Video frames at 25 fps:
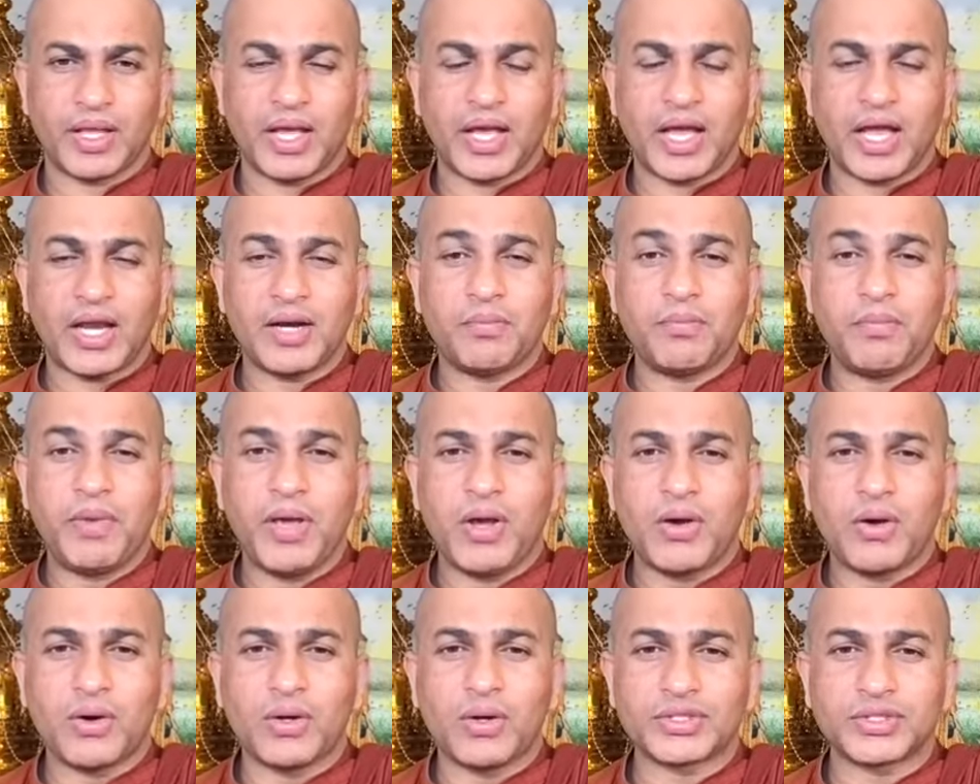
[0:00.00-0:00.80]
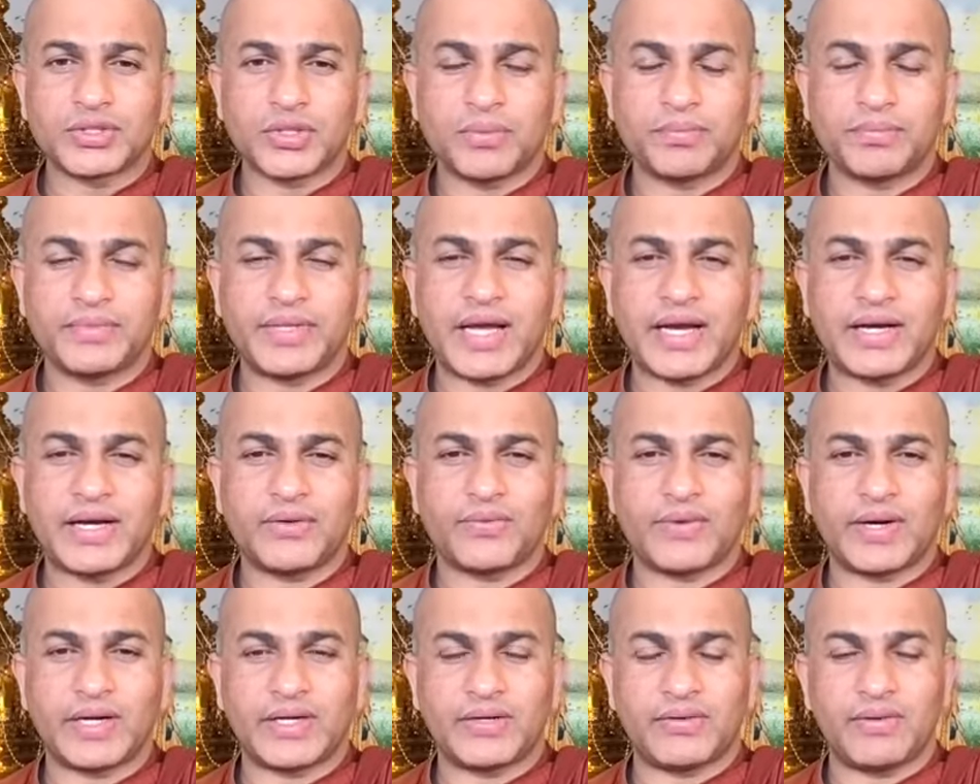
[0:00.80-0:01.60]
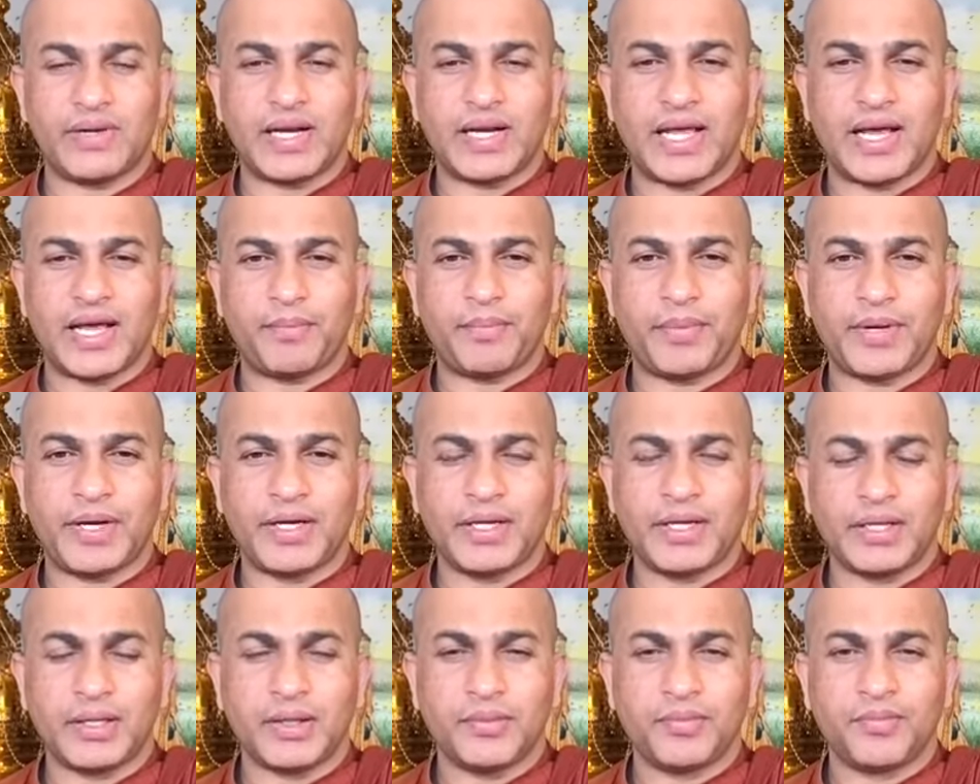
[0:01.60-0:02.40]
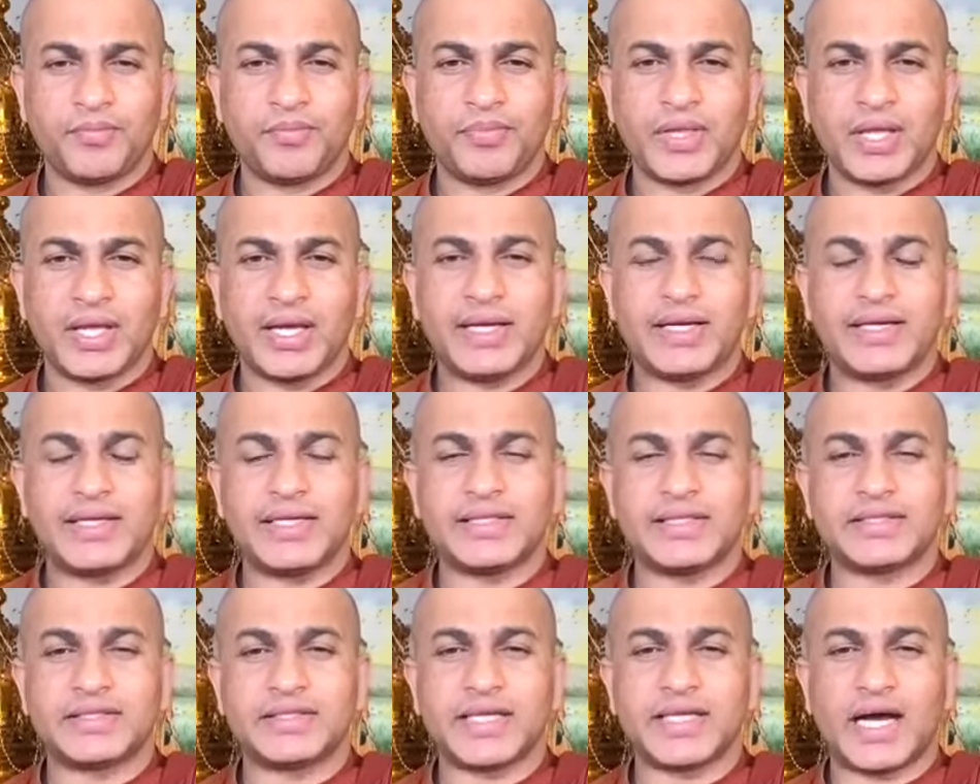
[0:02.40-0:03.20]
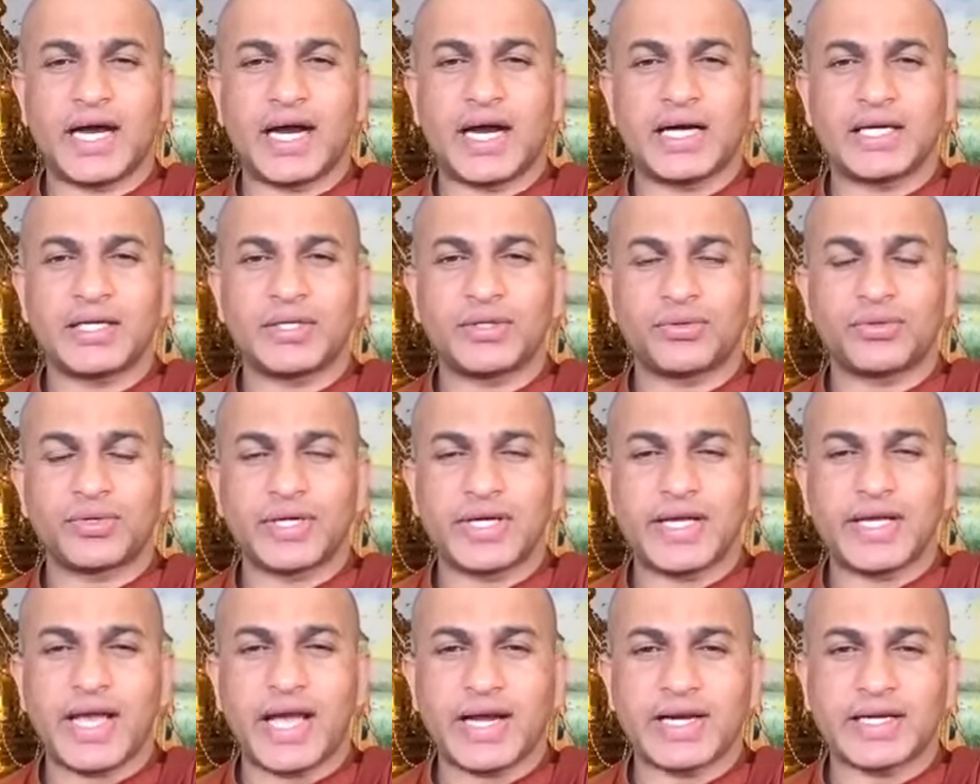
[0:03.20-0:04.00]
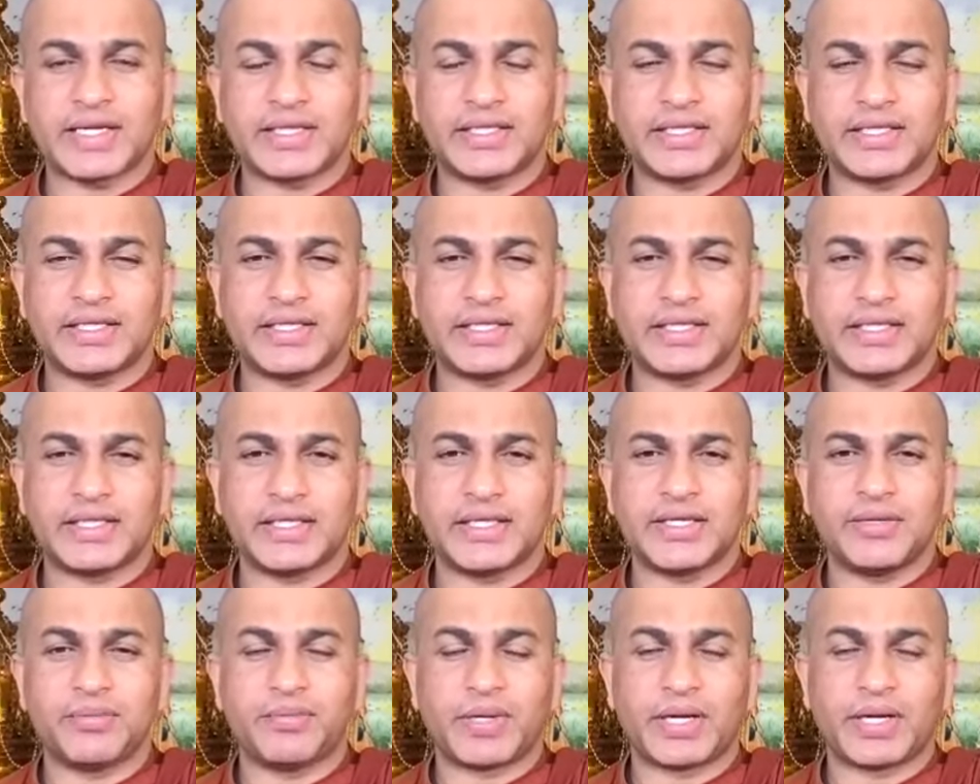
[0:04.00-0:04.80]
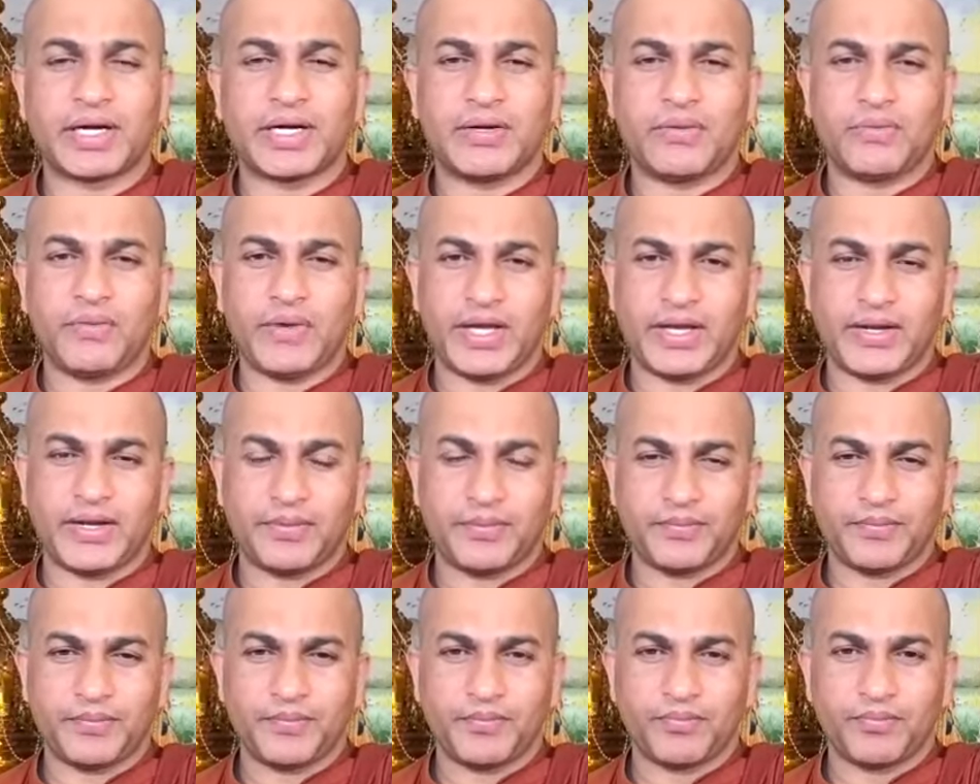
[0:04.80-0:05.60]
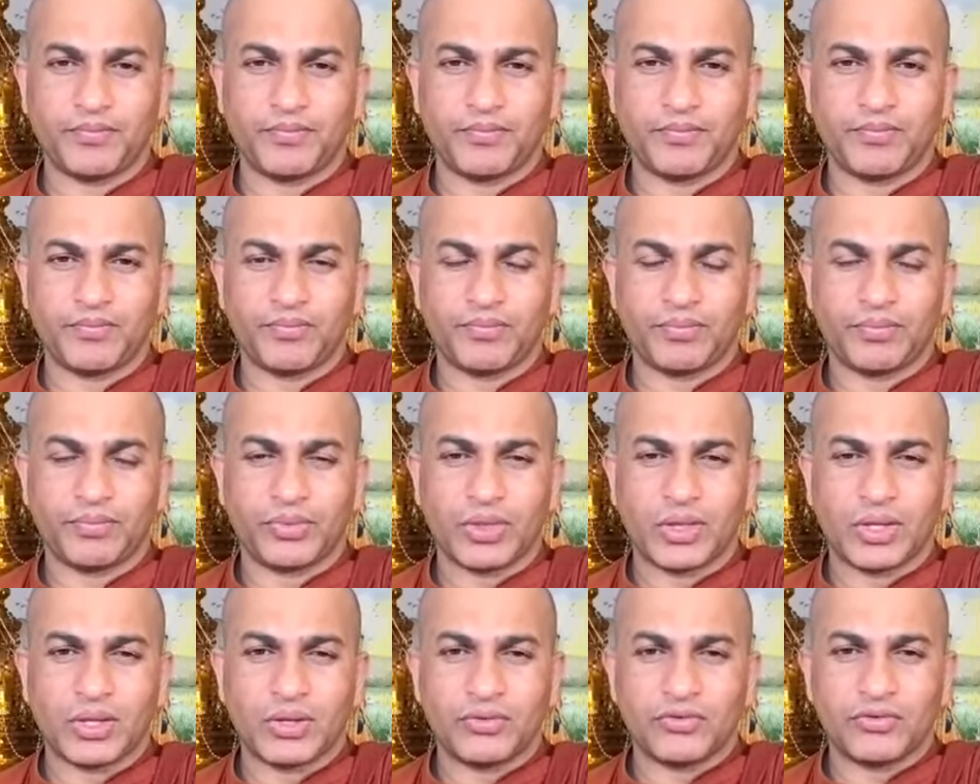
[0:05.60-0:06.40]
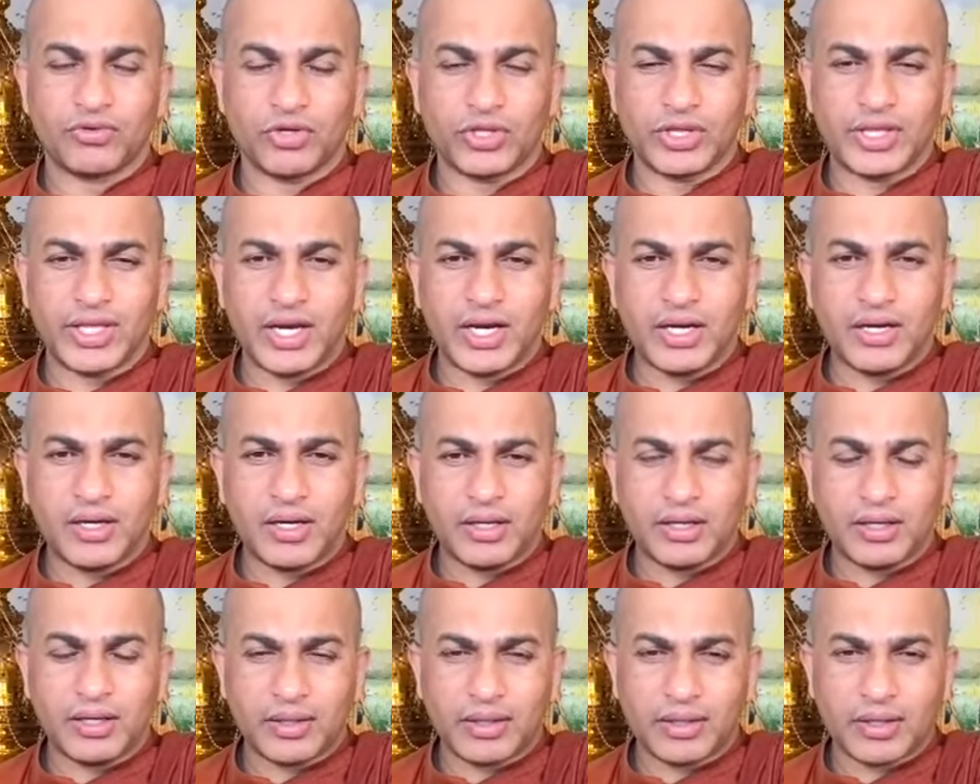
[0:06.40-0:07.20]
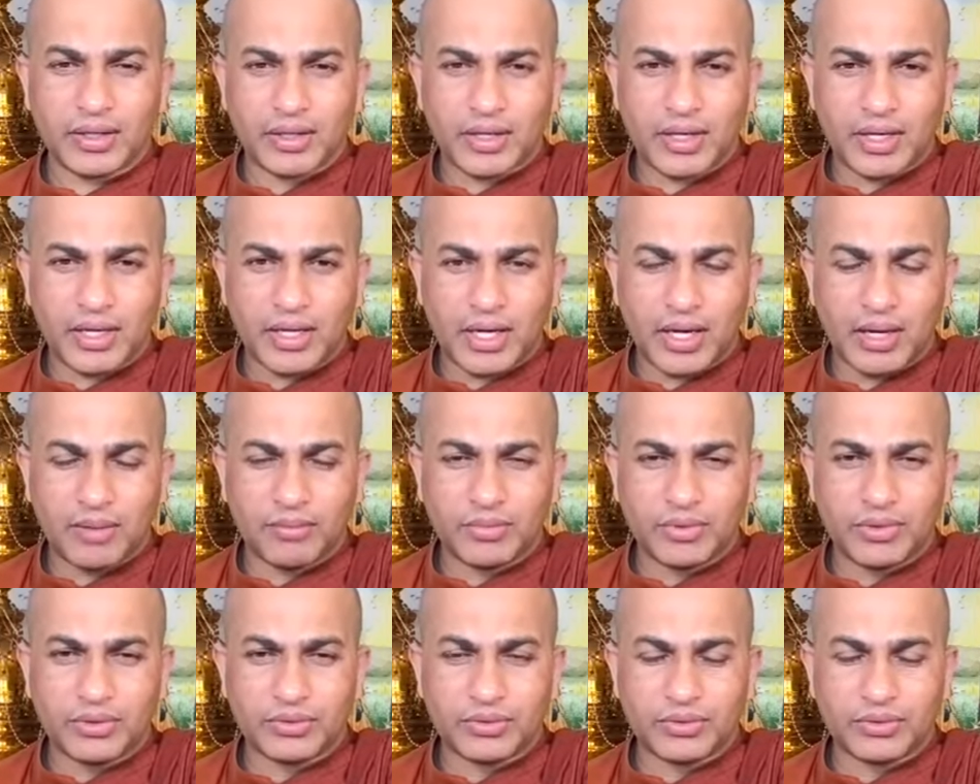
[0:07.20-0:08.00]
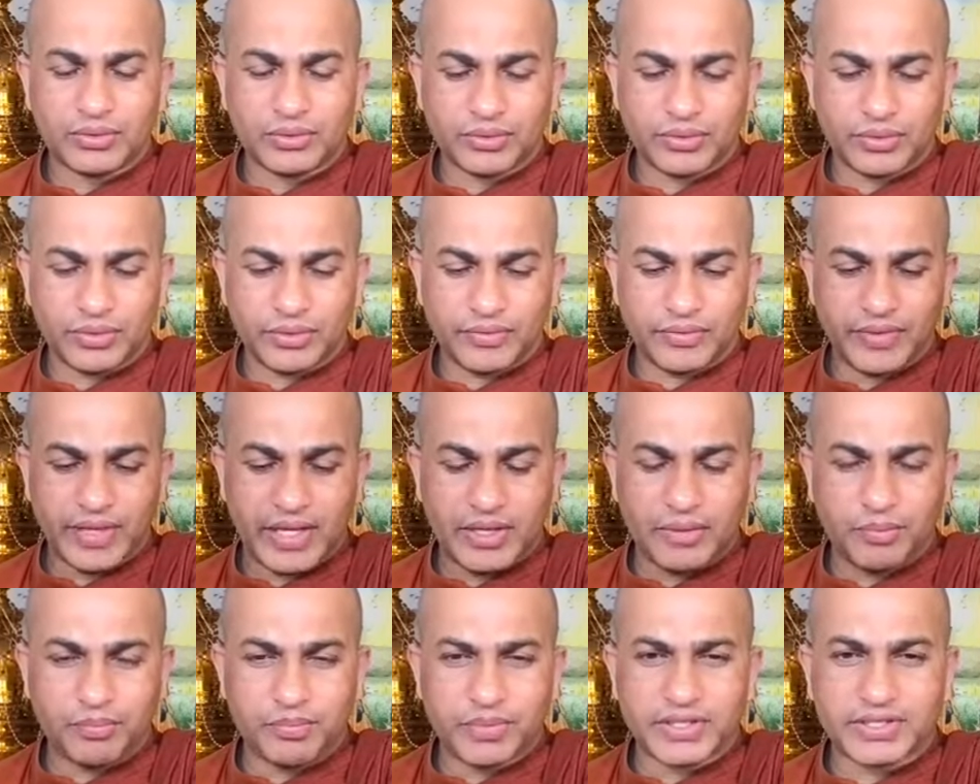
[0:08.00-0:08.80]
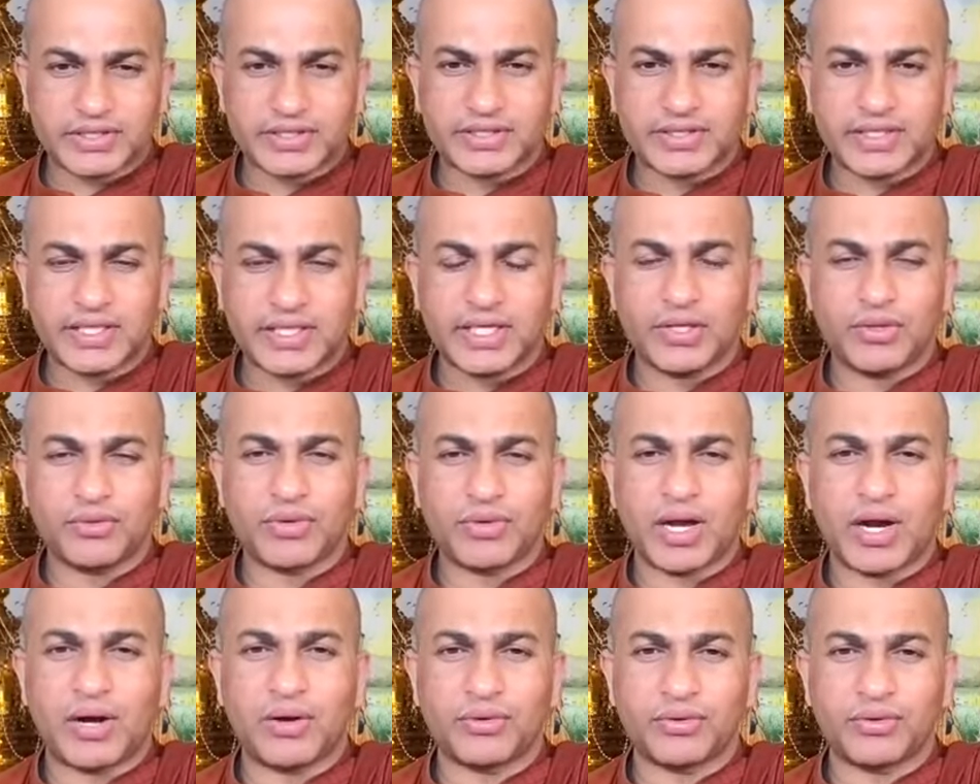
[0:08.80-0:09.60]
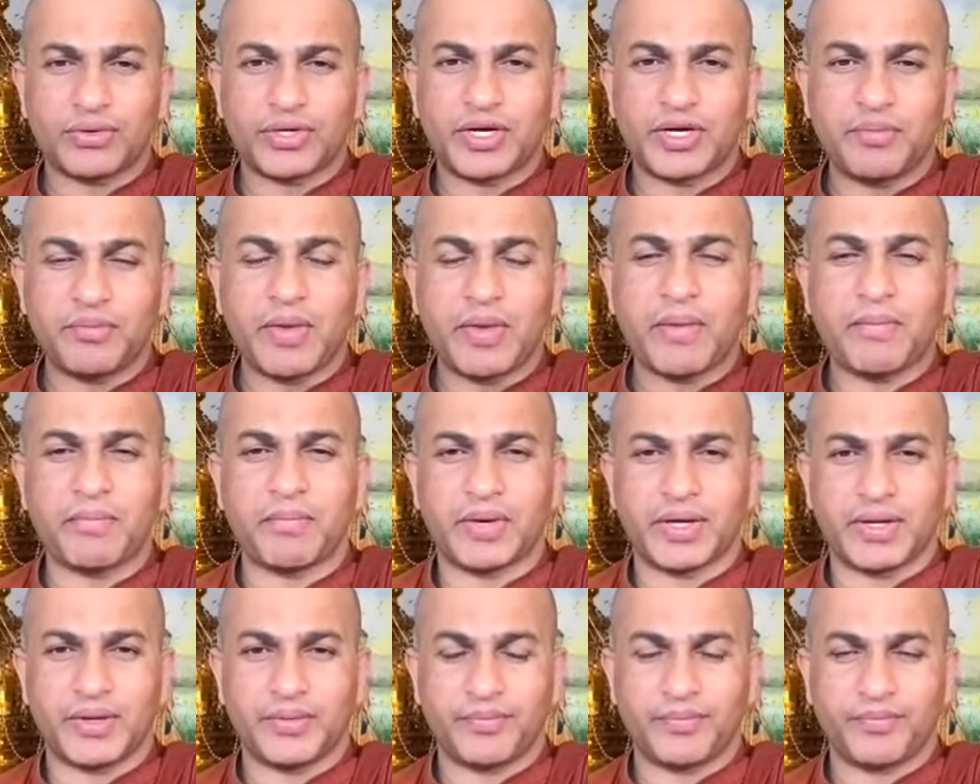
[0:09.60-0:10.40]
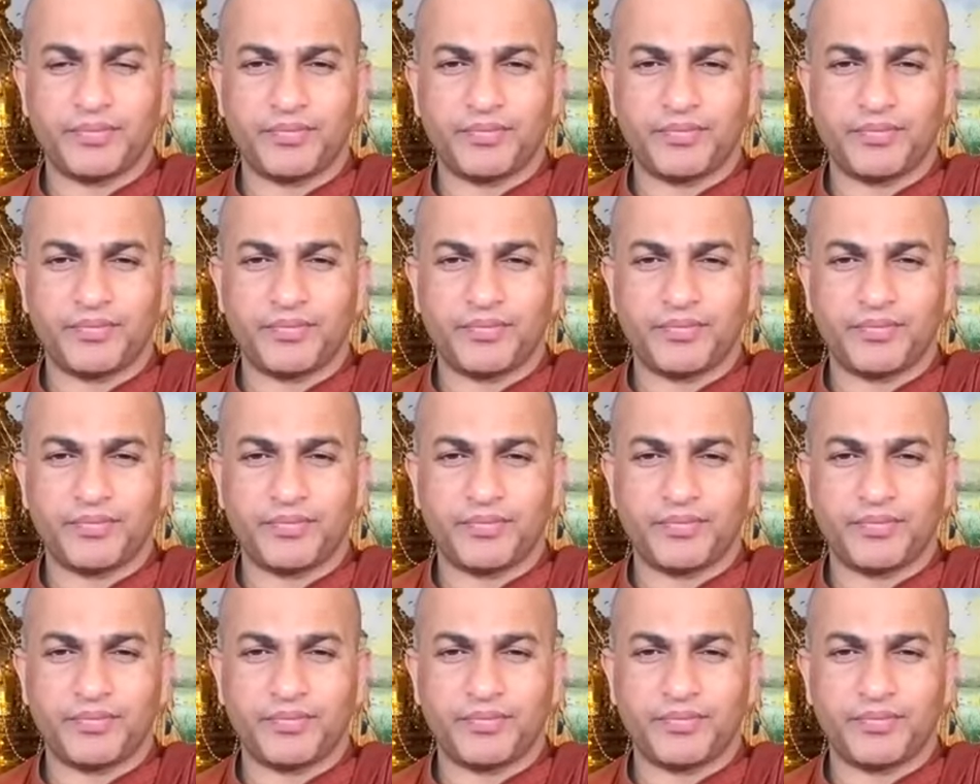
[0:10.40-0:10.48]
And because of that, what will happen? It is start to react in a different way. So then come to very first thing you have to remember.